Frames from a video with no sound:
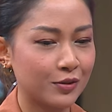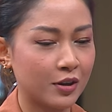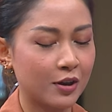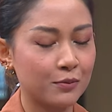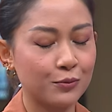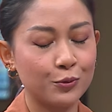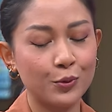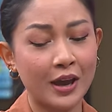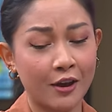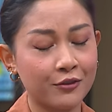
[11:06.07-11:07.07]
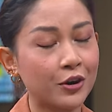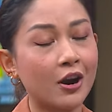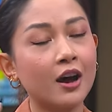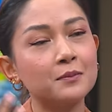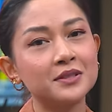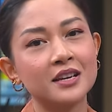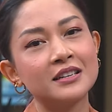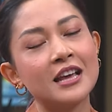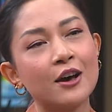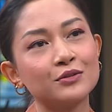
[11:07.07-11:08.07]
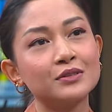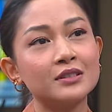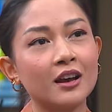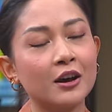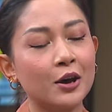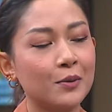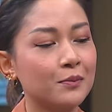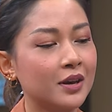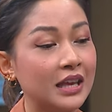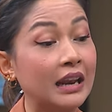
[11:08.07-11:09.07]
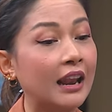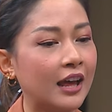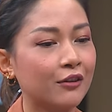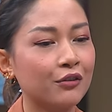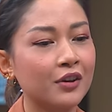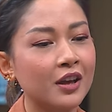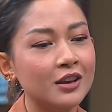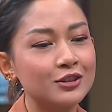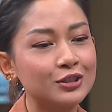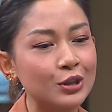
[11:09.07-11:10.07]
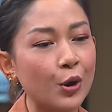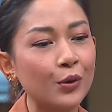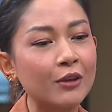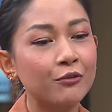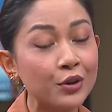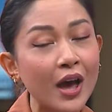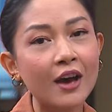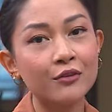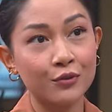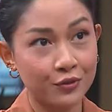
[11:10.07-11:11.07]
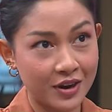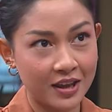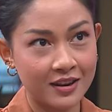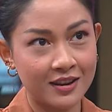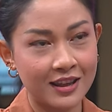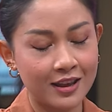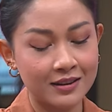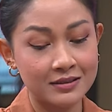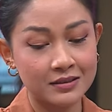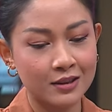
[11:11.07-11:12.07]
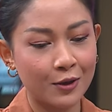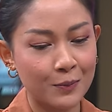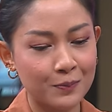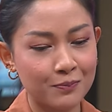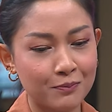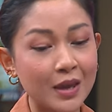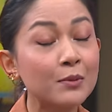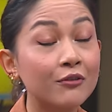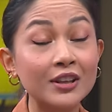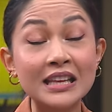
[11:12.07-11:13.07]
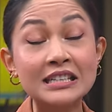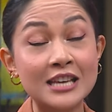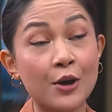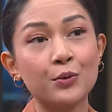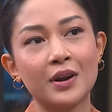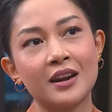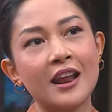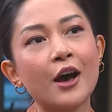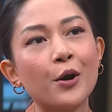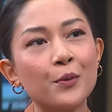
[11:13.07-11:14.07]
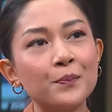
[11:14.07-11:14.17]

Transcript: um, we have our ups and downs um, in life. So if you have a friend that is um, maybe feeling down right now,